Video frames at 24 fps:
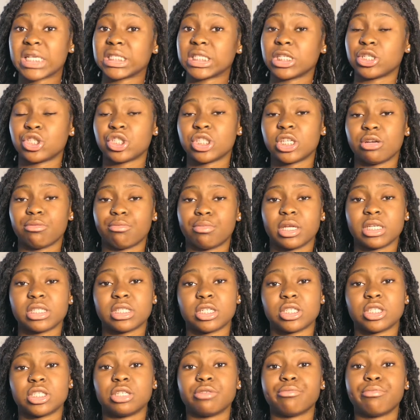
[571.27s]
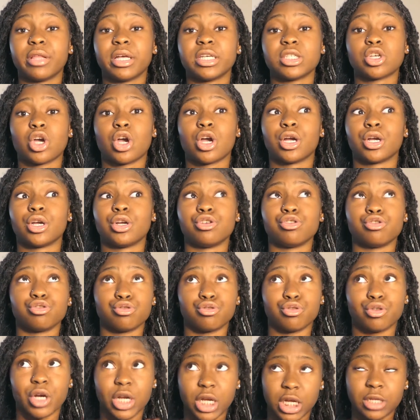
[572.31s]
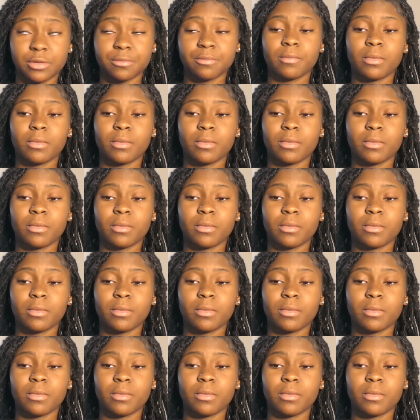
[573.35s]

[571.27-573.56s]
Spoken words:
their templates. Their templates are great.